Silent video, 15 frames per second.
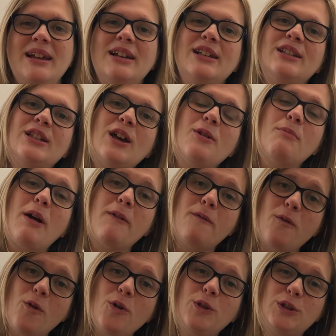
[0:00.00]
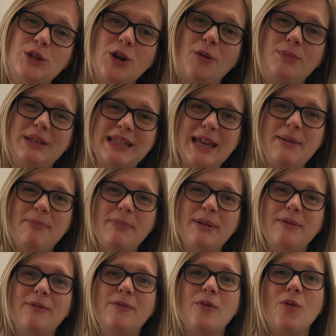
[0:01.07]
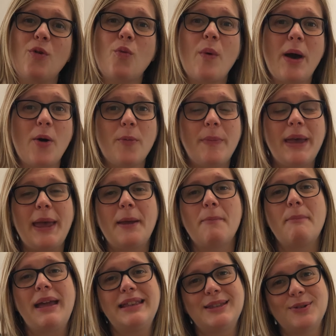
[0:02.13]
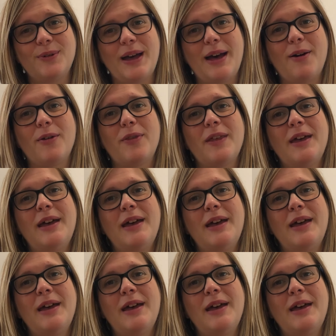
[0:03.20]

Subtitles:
So my fourth top tip for wellbeing, mental health